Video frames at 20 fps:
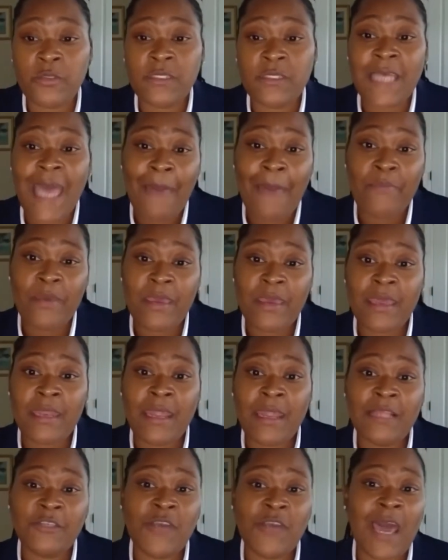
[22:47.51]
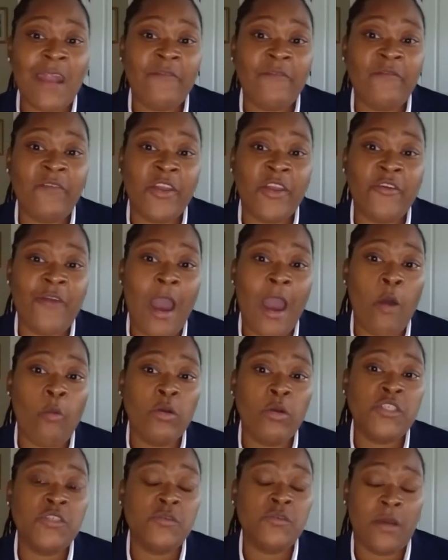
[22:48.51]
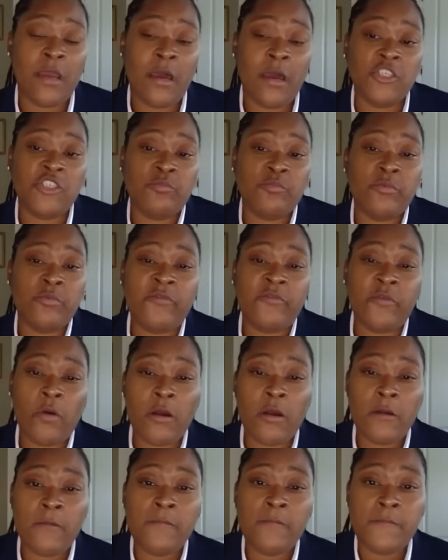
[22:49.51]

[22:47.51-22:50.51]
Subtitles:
tap in and try to figure out what you are eligible for.